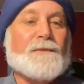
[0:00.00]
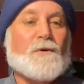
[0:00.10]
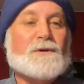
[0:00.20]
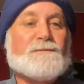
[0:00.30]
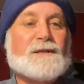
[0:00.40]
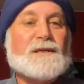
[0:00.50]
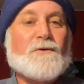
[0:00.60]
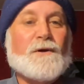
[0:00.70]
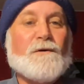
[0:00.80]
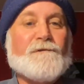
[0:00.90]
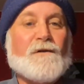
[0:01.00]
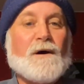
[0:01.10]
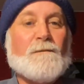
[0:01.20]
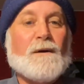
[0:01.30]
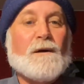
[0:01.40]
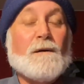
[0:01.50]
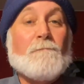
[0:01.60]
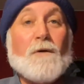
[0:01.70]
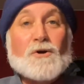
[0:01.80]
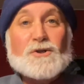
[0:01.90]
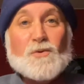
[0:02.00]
There was material from March